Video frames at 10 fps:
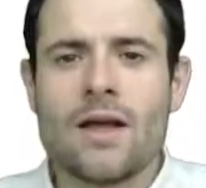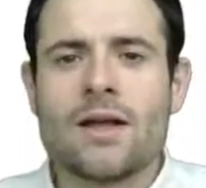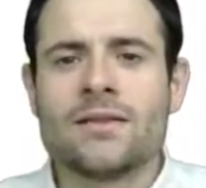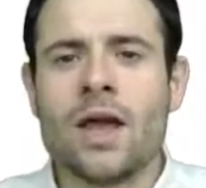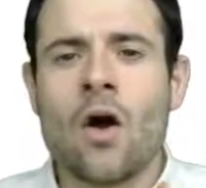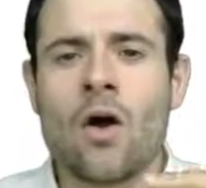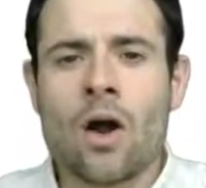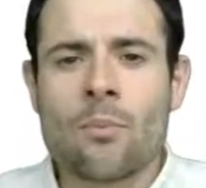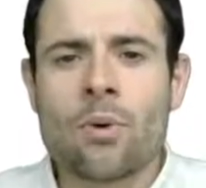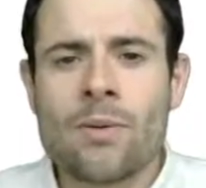There are
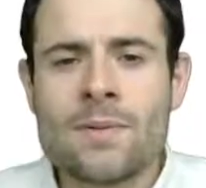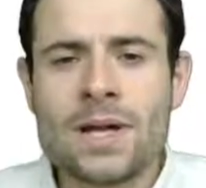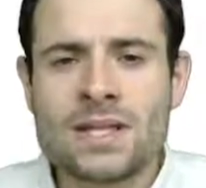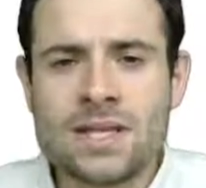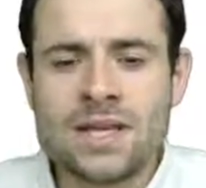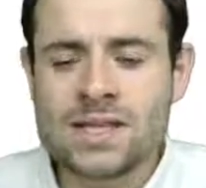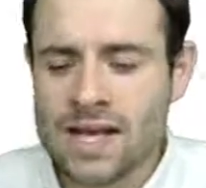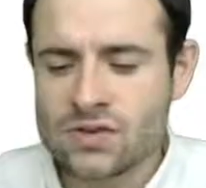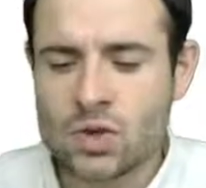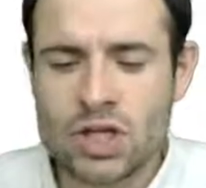probabilities
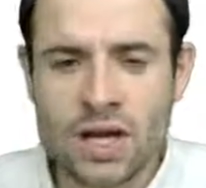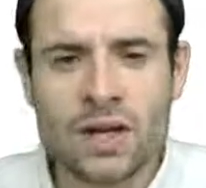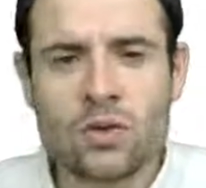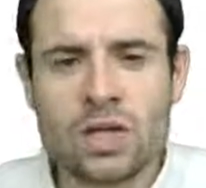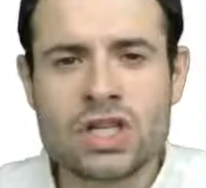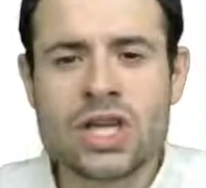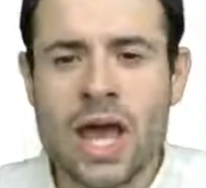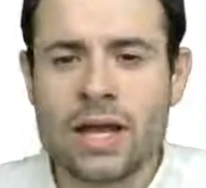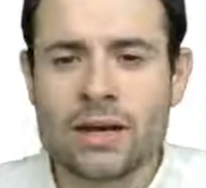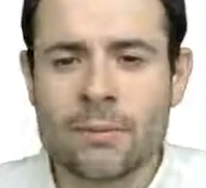associated to each
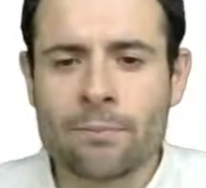gain.